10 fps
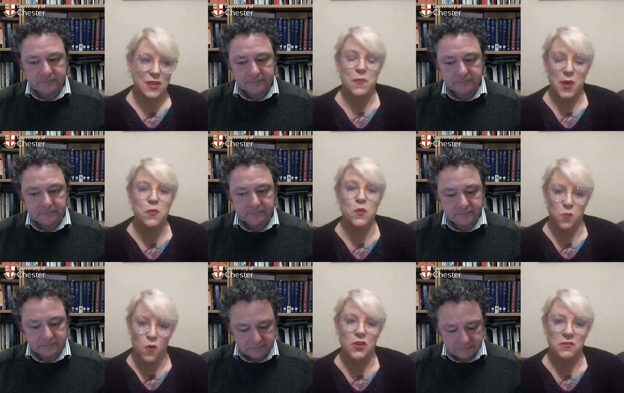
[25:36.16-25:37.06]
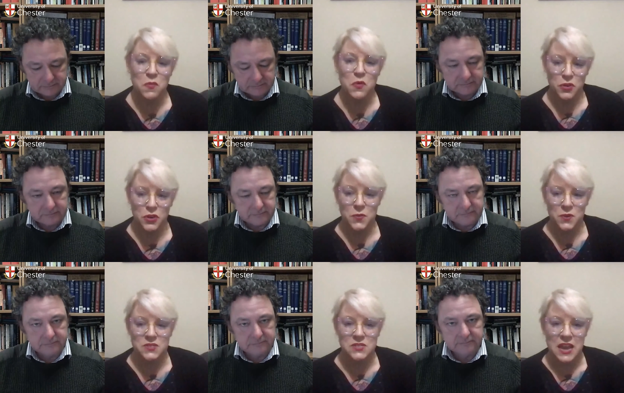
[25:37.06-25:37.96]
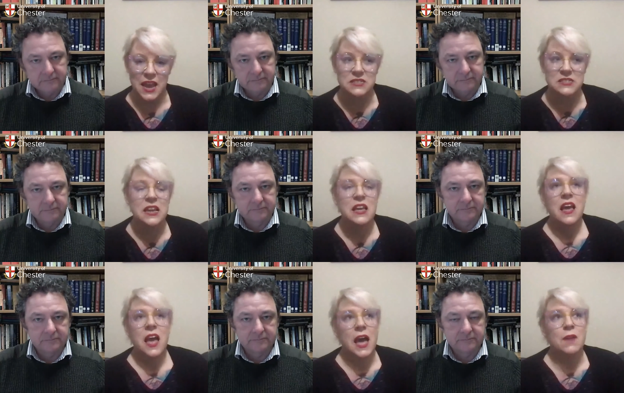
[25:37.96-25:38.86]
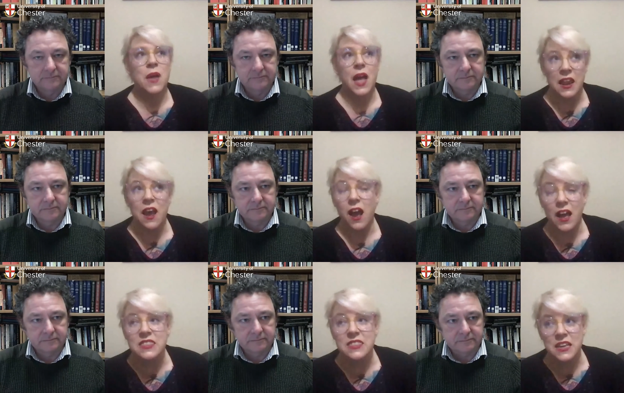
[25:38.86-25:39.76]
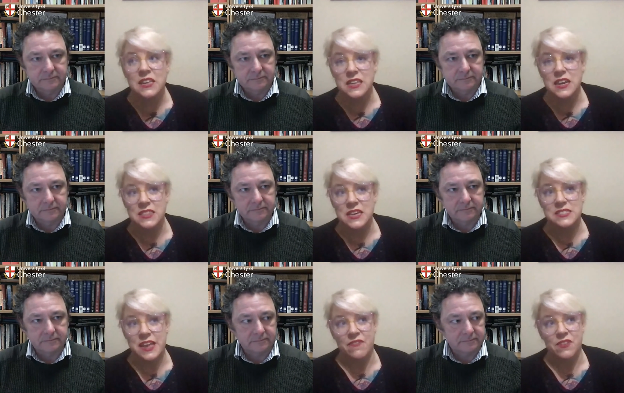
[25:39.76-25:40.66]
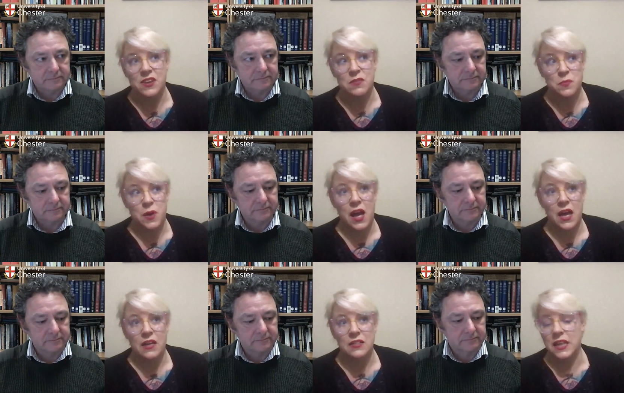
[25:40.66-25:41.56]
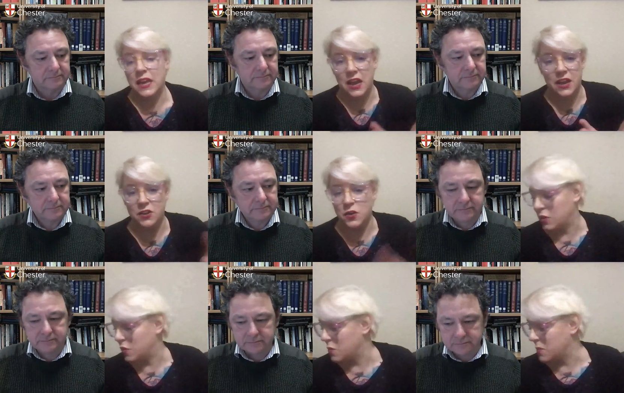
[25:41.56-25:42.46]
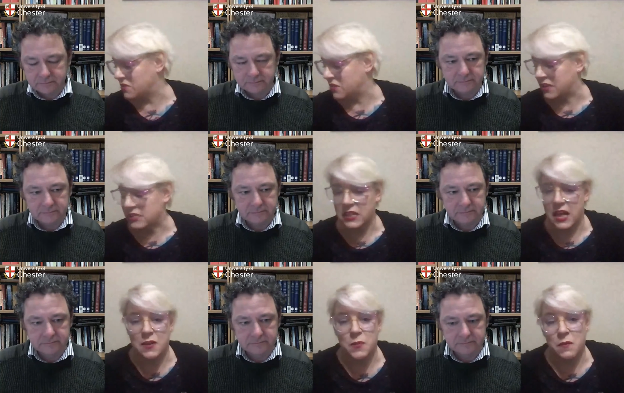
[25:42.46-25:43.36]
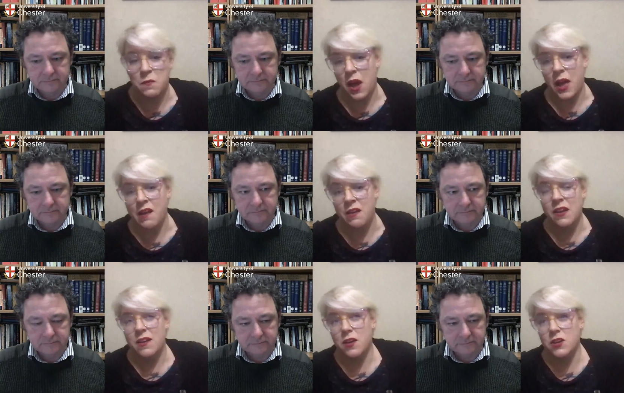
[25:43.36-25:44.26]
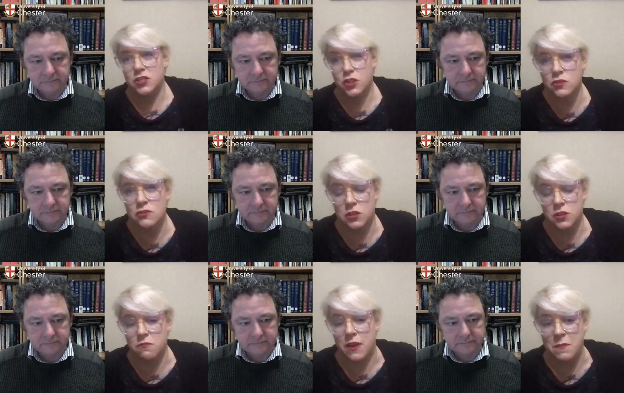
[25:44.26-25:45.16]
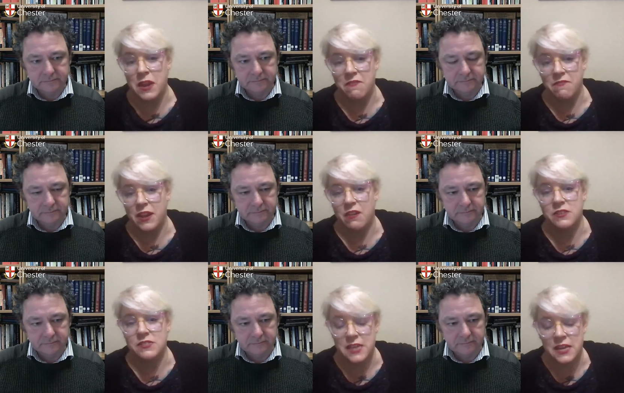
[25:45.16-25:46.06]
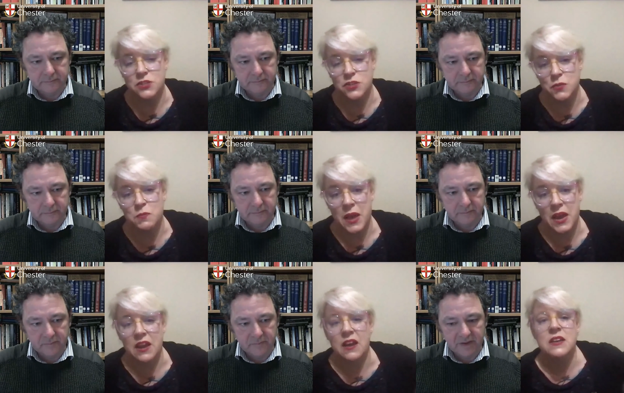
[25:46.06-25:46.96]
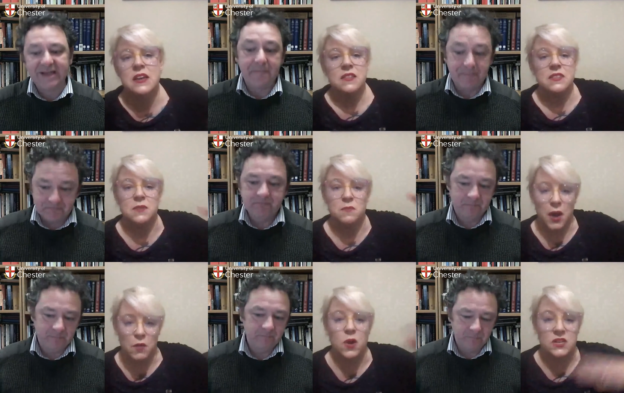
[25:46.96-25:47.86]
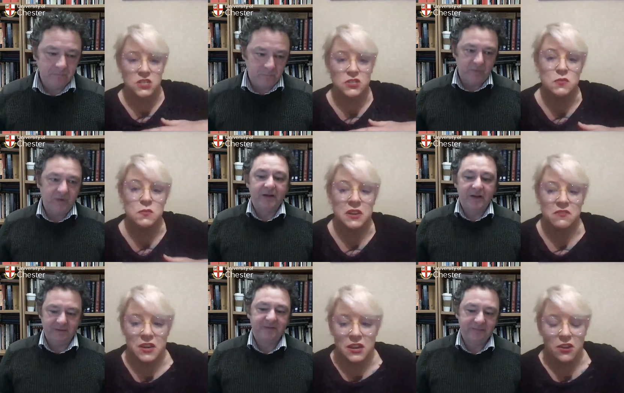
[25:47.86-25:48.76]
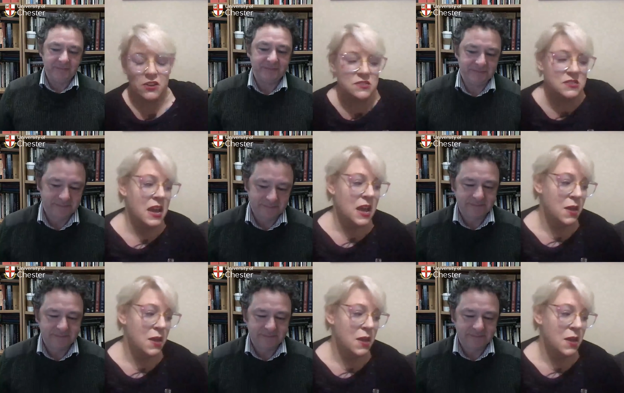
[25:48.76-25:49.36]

Speaker 1: that people want more nuanced takes. Um, and I think that that's evident by, like, I don't know what your metrics are like, but my two to three minute videos tend to do better yeah. than my one to two minute videos